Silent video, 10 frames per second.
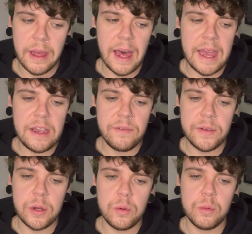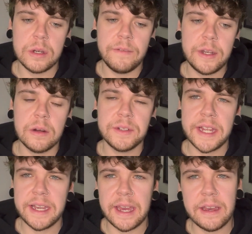If you don't
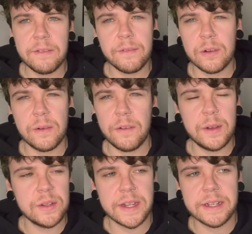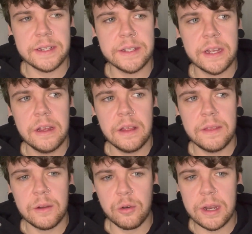take a hit for a few seconds,
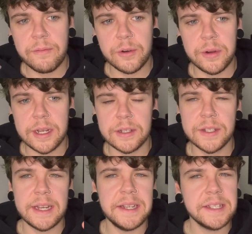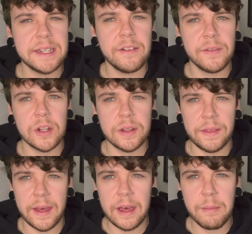the grapefruitiness is definitely
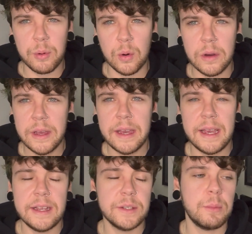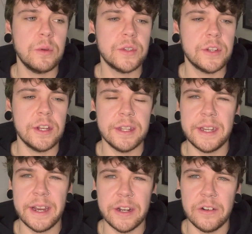there, but it is most certainly
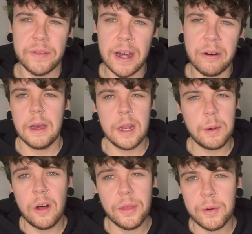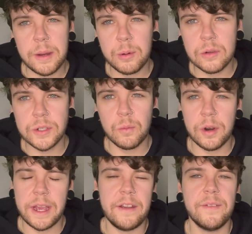dying off now. At about 3 pulls at
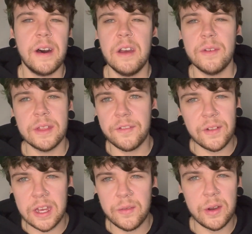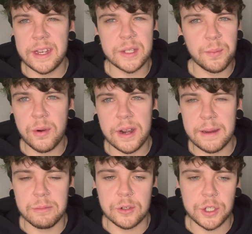185, and the flavour is pretty
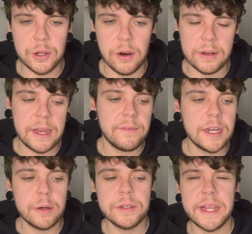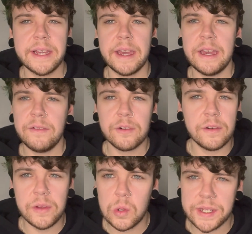much gone. If I don't take a hit for a
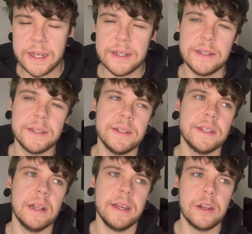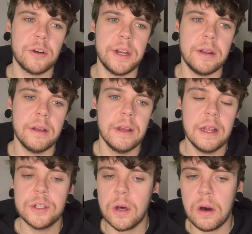few seconds, there's a lingering
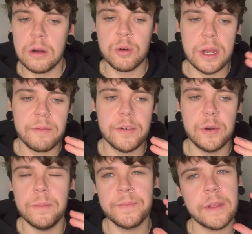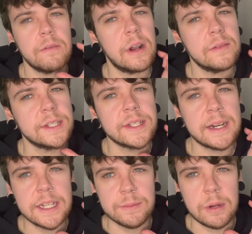tart grapefruit around the
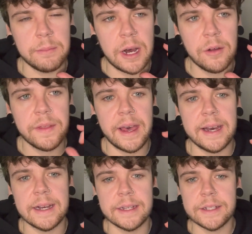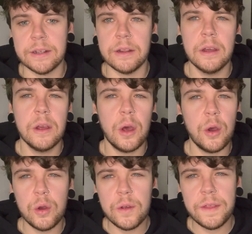sides of my mouth and an
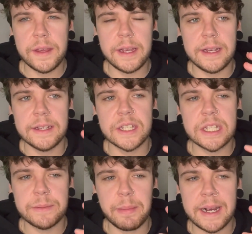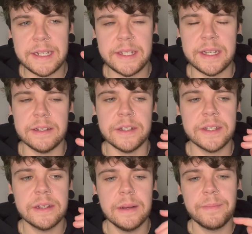earthy
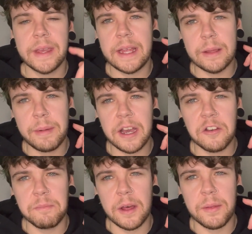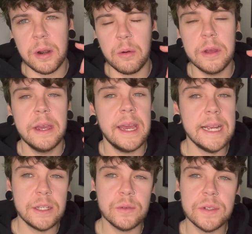spiciness in the back of my throat.
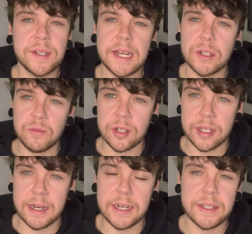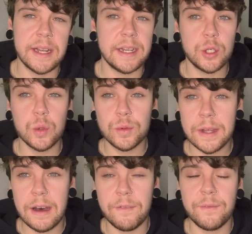It does taste really nice, and it does
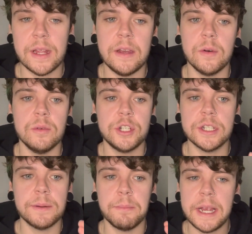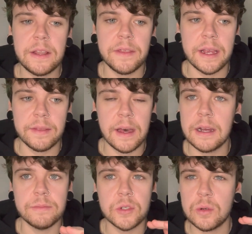have flavour, which is the main thing that I
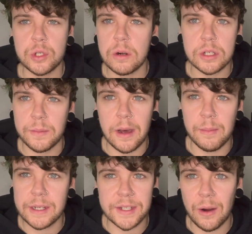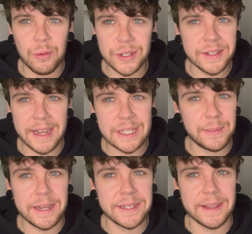am so shocked about because I wasn't
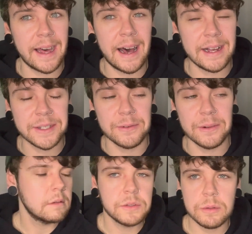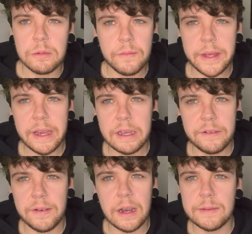expecting that at all. Some of the
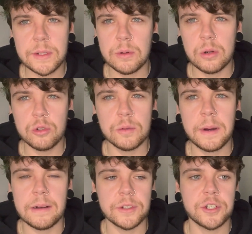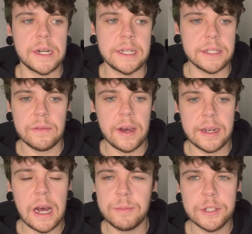85 to 100 pound strains have had
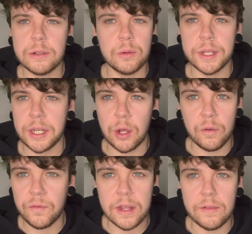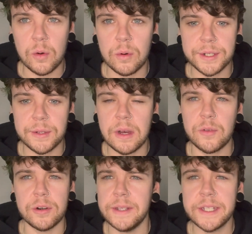absolutely no flavour
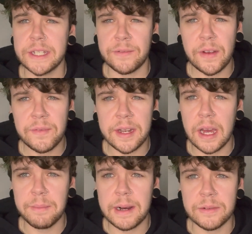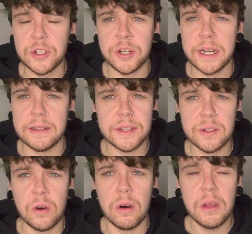whatsoever, and this is a 59 pound strain that's
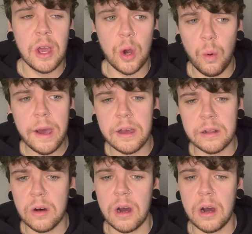got quite a lot.